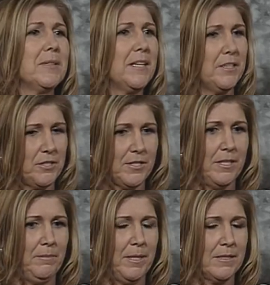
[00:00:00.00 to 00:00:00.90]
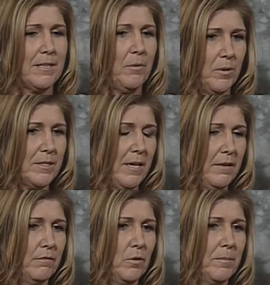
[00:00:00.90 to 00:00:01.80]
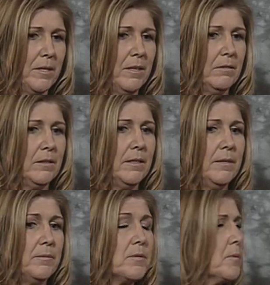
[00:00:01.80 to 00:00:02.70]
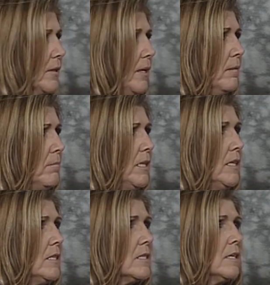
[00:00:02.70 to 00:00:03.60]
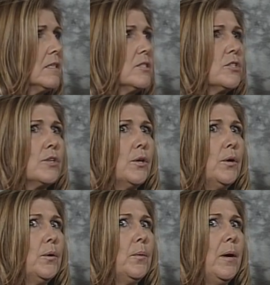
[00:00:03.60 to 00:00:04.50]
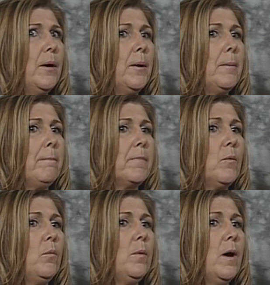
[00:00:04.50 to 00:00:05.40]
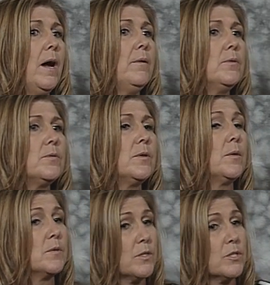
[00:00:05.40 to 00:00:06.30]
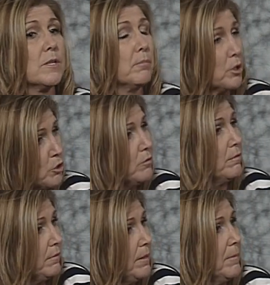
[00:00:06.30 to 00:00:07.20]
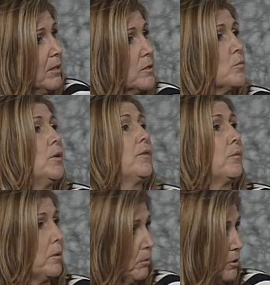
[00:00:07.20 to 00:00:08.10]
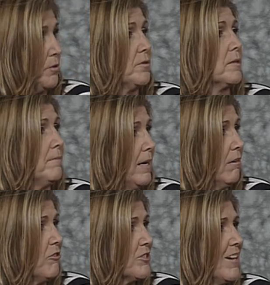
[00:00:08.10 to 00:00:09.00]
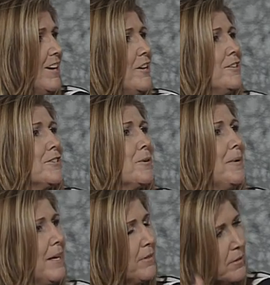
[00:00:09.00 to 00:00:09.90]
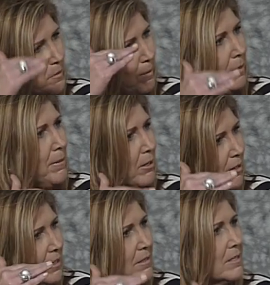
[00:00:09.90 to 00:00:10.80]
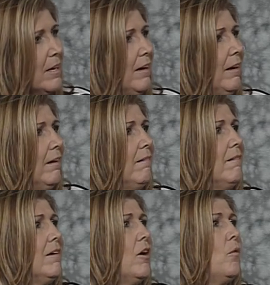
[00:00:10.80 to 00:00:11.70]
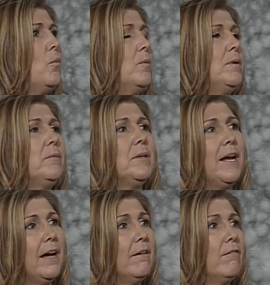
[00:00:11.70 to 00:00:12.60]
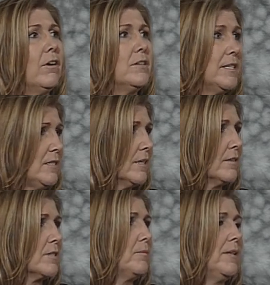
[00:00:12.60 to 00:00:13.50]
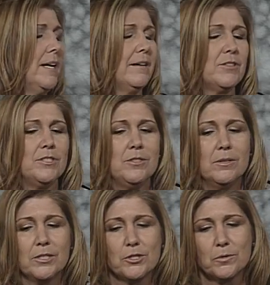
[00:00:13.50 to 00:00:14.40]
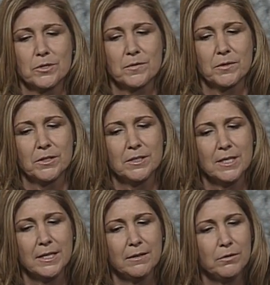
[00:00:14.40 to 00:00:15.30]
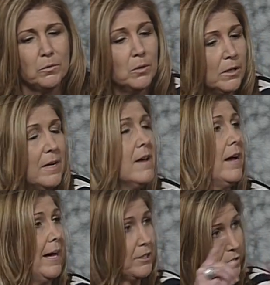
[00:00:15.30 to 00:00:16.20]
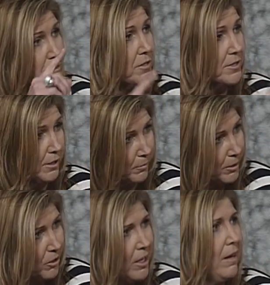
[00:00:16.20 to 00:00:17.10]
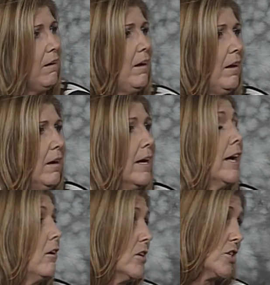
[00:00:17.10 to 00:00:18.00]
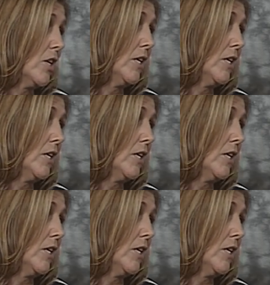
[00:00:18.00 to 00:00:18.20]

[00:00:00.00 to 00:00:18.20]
really interesting because I was down at Fort McClellan and it was with the MPs, mm -hmm. and so um, I was there was just a platoon of females right. with three platoons of males. So we had those bay barracks, right. and when we would have our details and have to do our chores for the day, if you would, I had to do the stairwell, and I got caught